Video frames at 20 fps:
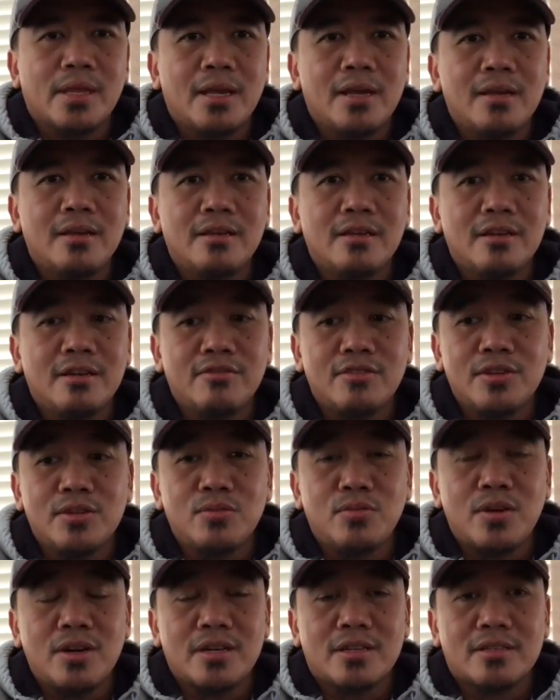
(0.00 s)
and it really
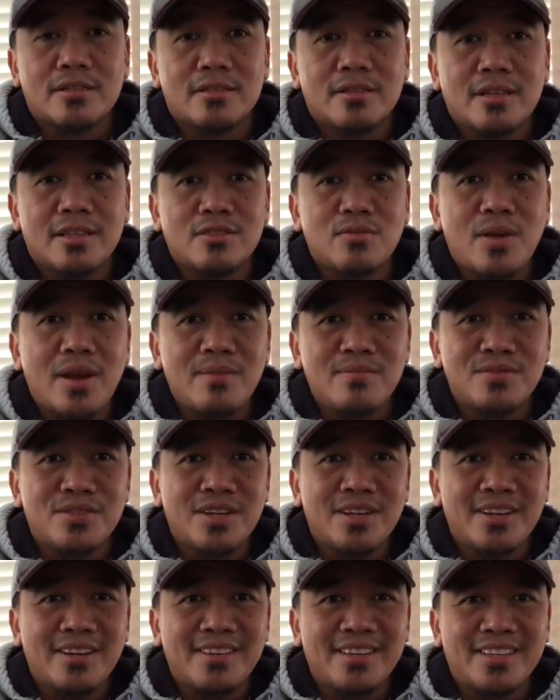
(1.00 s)
works. That's why I'm
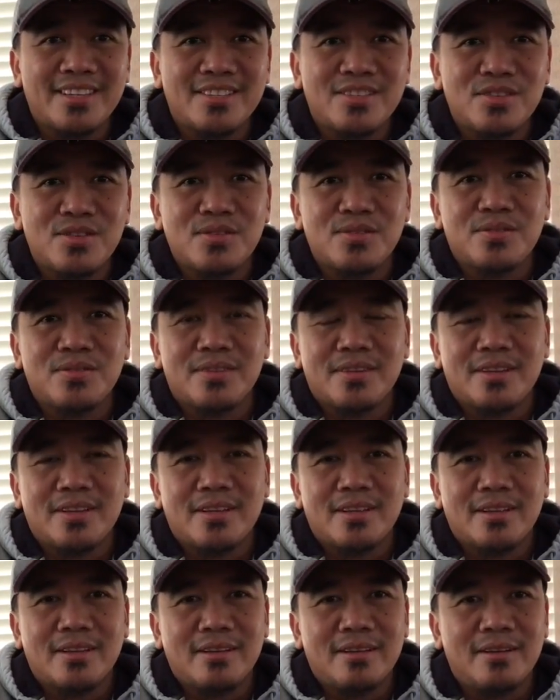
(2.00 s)
sharing it to you.
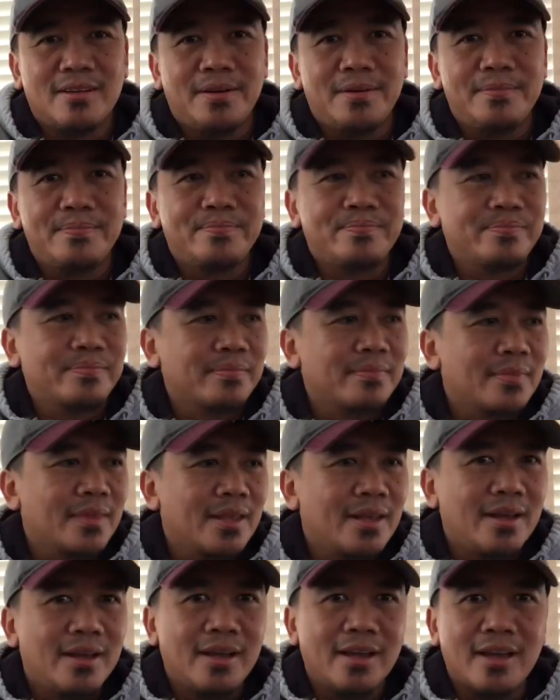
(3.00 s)

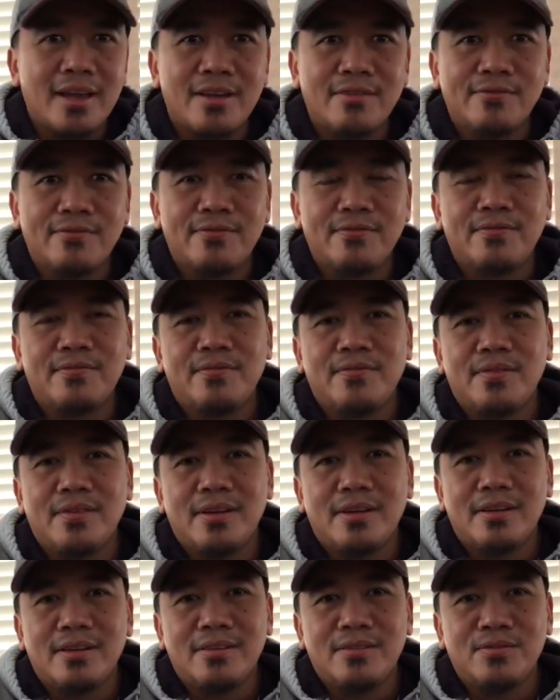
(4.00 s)
I have
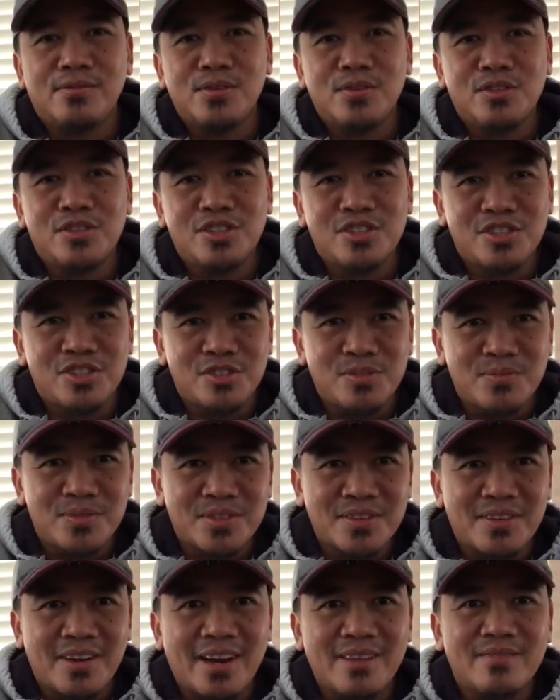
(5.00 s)
a few
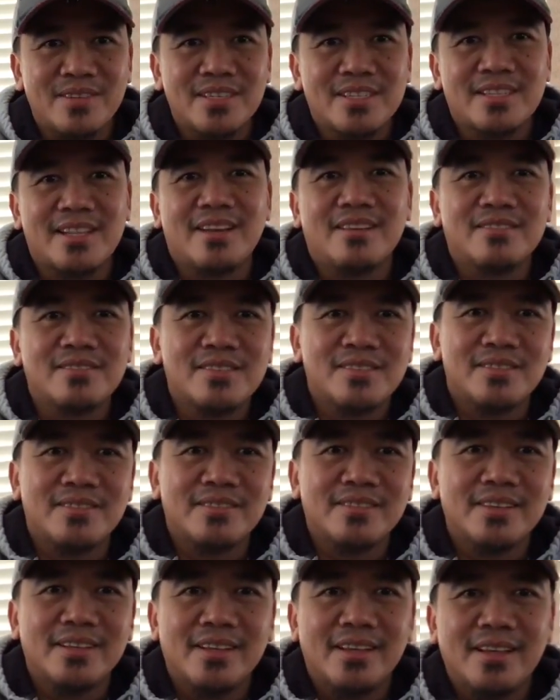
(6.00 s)
subscribers now, so
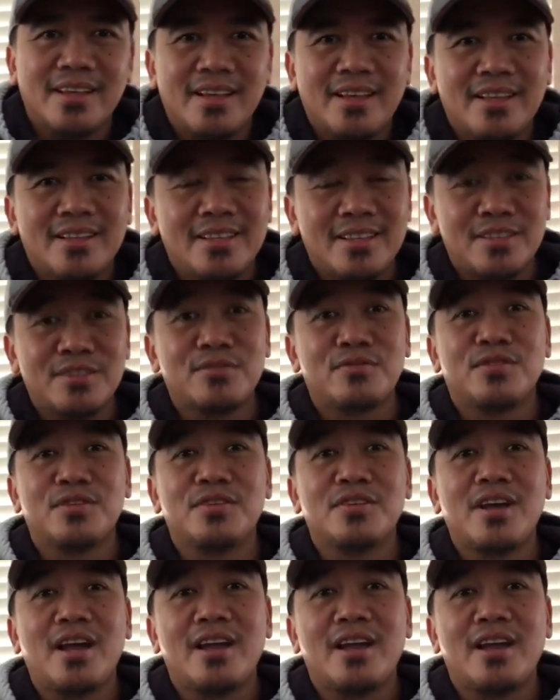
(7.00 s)
this is for you